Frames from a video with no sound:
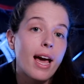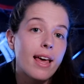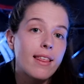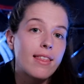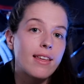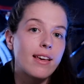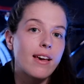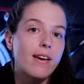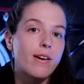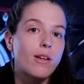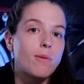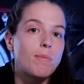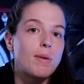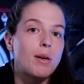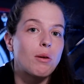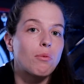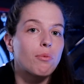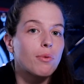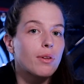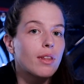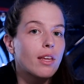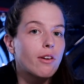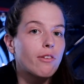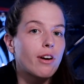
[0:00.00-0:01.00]
I think it could be a
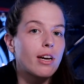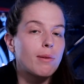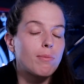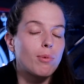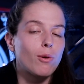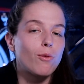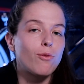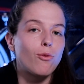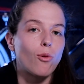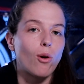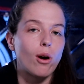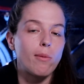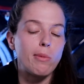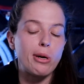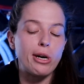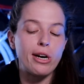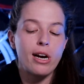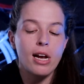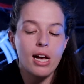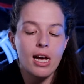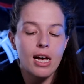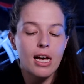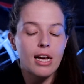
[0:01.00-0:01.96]
really great performer,